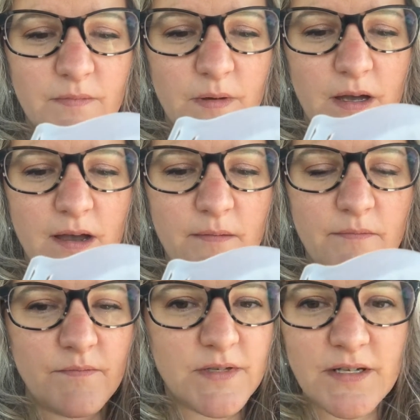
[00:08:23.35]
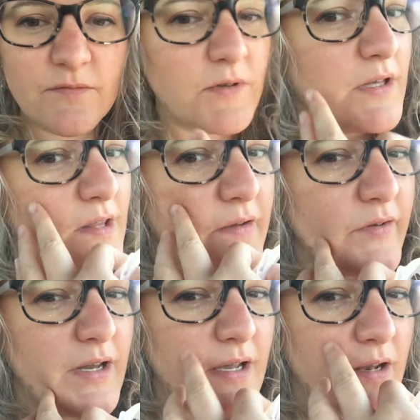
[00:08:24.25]
Didn't really leave
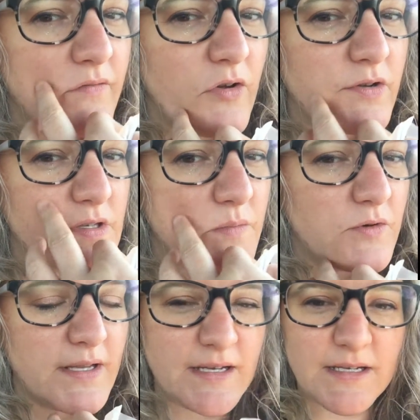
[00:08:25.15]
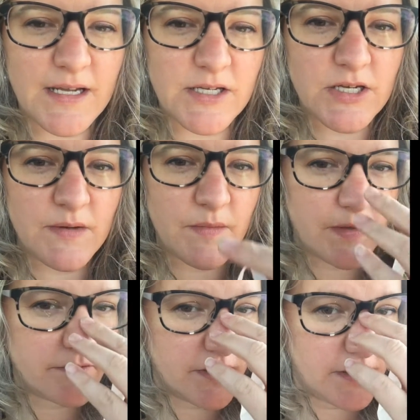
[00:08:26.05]
any kind of noticeable indentation
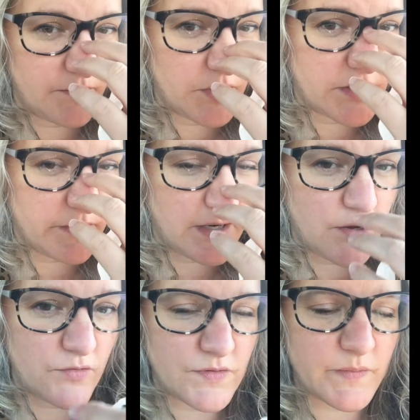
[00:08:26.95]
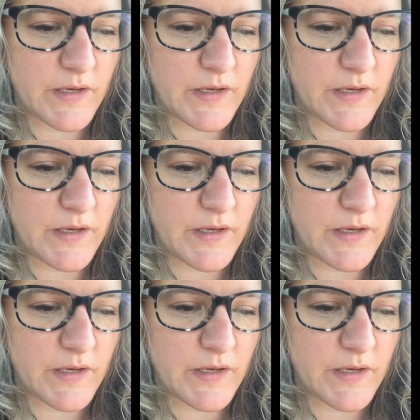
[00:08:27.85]
other than the bridge of my nose,